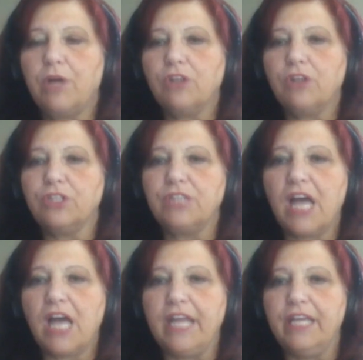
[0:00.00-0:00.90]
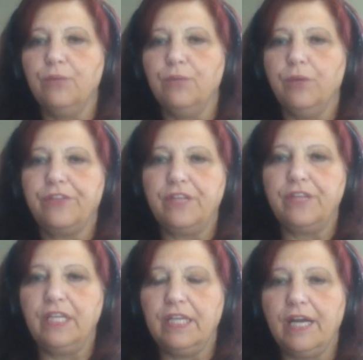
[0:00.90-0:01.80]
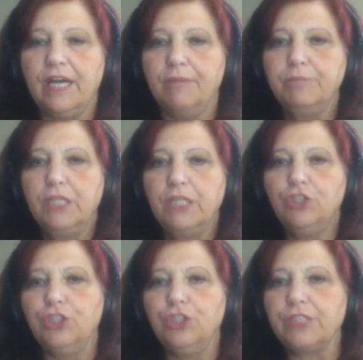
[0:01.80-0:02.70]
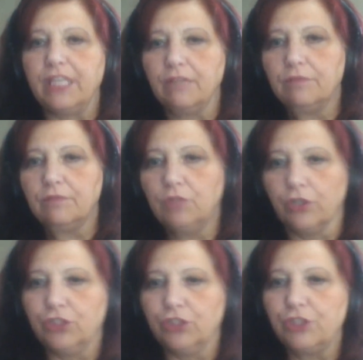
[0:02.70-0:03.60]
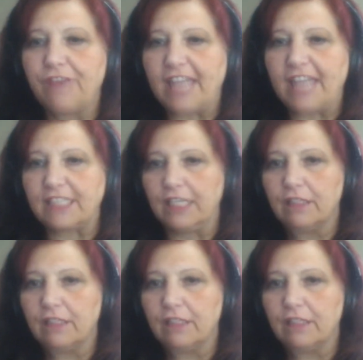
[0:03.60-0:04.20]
also tie in with the uh, juicing or juice fasting